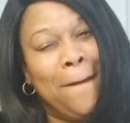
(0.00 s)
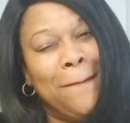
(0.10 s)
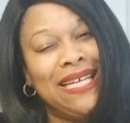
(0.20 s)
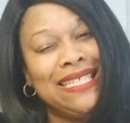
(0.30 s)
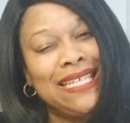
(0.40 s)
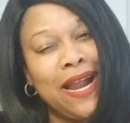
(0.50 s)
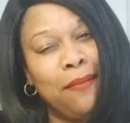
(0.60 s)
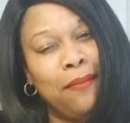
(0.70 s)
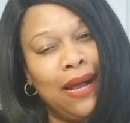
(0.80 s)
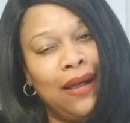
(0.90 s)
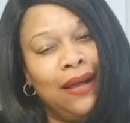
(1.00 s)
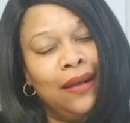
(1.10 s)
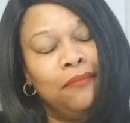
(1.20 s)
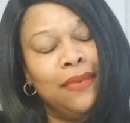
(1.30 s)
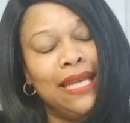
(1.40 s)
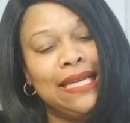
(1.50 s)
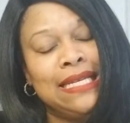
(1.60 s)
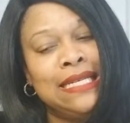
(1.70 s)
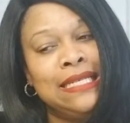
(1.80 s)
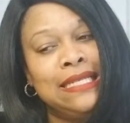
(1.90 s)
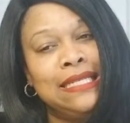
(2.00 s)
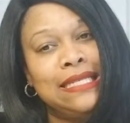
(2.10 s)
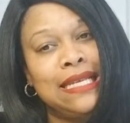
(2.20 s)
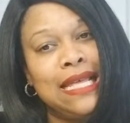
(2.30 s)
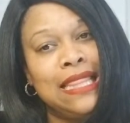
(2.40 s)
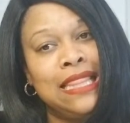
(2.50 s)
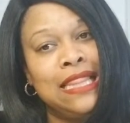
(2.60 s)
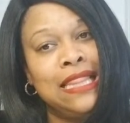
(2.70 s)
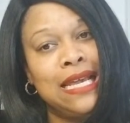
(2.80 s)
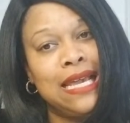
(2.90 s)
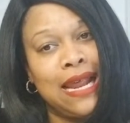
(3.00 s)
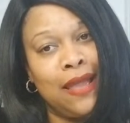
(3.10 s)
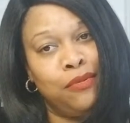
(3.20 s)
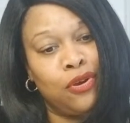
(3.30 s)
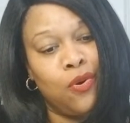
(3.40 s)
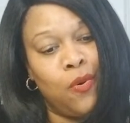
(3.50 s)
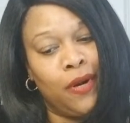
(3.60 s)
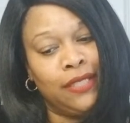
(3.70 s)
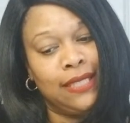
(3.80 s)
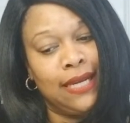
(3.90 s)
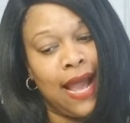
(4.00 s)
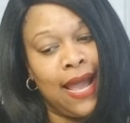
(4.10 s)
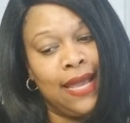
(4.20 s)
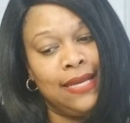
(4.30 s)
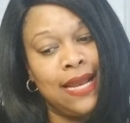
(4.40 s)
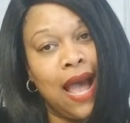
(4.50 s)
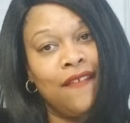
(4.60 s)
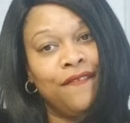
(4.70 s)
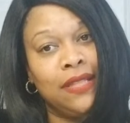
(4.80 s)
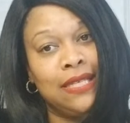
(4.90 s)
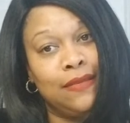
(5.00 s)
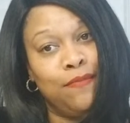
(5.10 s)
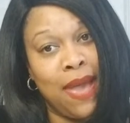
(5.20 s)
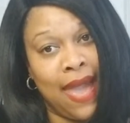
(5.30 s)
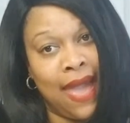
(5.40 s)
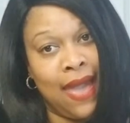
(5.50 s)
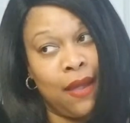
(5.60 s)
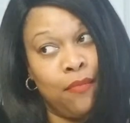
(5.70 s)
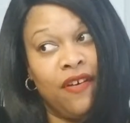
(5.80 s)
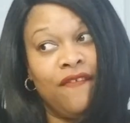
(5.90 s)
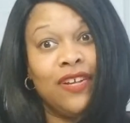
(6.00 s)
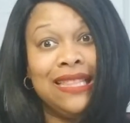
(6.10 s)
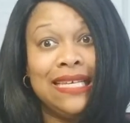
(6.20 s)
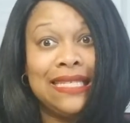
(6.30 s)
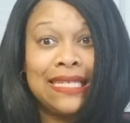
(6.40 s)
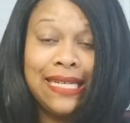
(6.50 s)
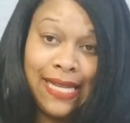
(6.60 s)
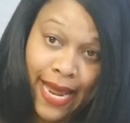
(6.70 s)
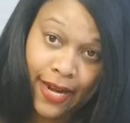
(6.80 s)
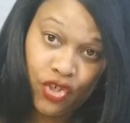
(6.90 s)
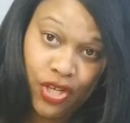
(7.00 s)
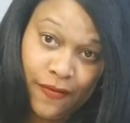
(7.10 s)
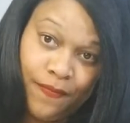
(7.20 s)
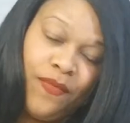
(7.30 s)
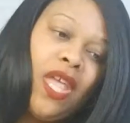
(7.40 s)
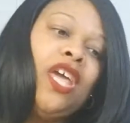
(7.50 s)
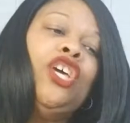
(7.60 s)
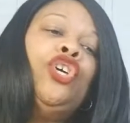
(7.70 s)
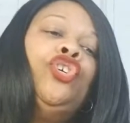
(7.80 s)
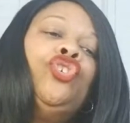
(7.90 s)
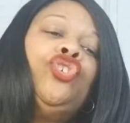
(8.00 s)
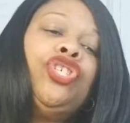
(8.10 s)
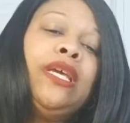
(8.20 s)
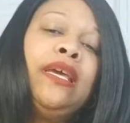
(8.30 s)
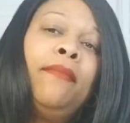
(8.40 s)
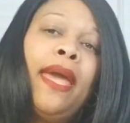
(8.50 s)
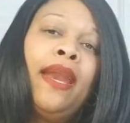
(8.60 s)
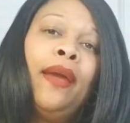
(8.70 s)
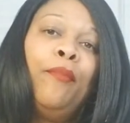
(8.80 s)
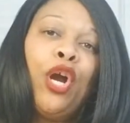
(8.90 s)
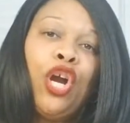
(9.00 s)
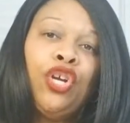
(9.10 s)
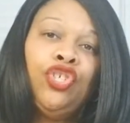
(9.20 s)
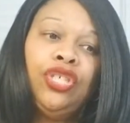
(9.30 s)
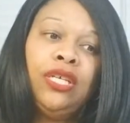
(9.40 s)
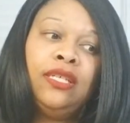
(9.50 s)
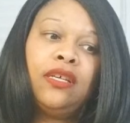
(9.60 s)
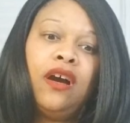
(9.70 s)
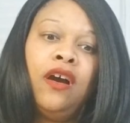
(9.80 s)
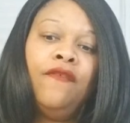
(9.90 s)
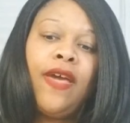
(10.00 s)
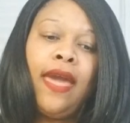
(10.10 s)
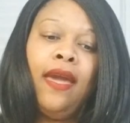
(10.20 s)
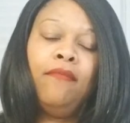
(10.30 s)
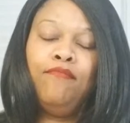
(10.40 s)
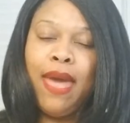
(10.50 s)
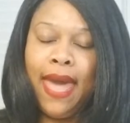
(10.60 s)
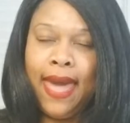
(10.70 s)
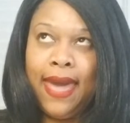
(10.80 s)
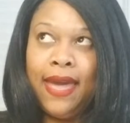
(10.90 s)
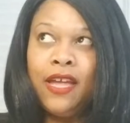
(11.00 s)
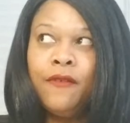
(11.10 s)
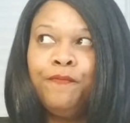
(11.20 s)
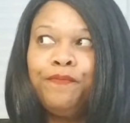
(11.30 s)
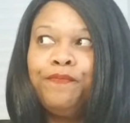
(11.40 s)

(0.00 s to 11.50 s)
Military mom is in the enabler corner tonight, not for this bag, but for this collection. She made a purchase of a bag